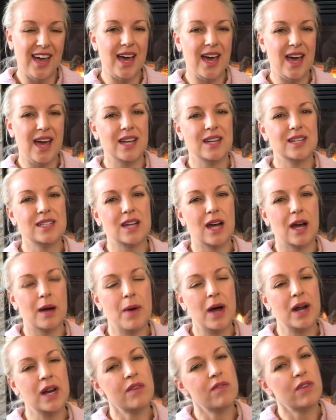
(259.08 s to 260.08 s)
And
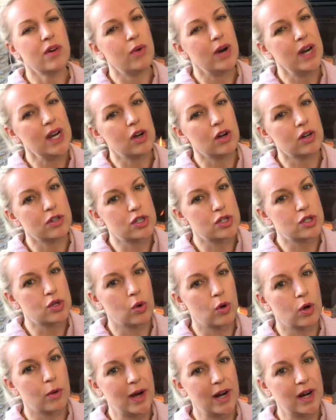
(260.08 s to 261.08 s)
I never really got to
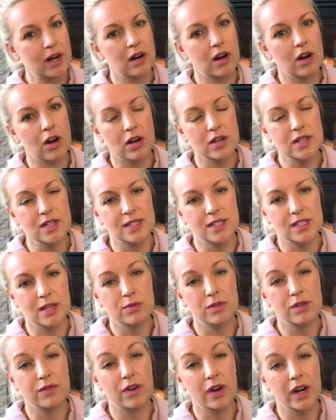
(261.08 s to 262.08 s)
talk about it a lot
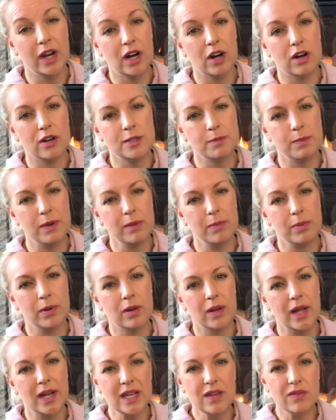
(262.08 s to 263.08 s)
except to very close
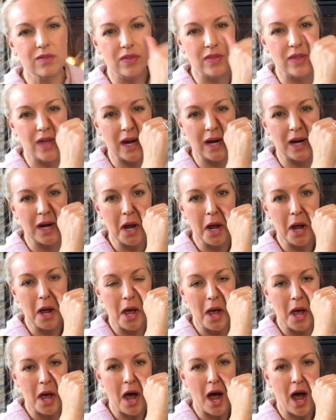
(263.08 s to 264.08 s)
people. And even then,
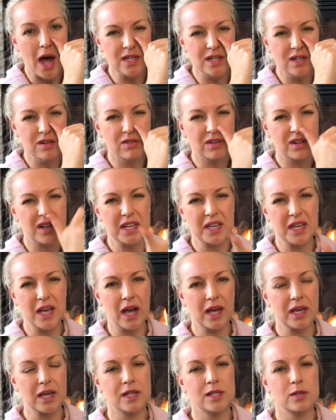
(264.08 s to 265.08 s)
I didn't,
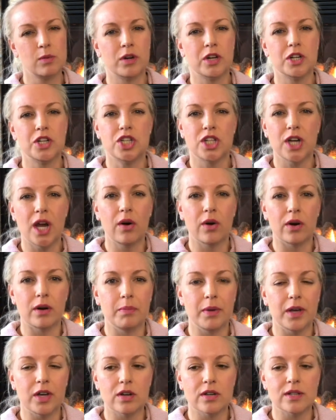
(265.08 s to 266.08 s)
I guess, want to share it
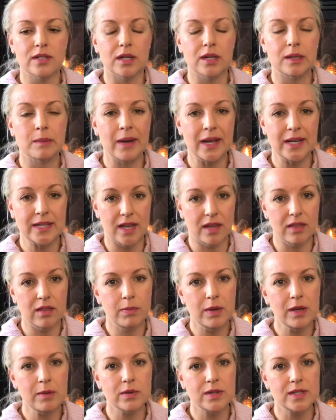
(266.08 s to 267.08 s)
because it makes other
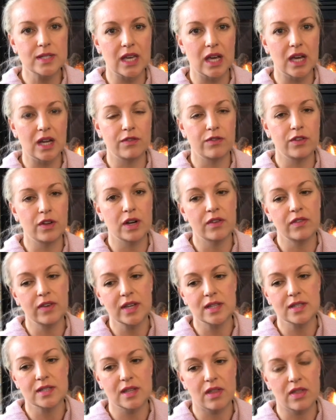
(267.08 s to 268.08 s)
people scared. If you're living
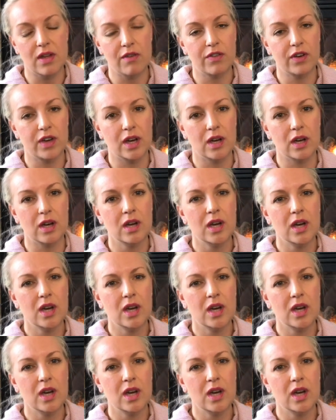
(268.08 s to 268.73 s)
in South Africa,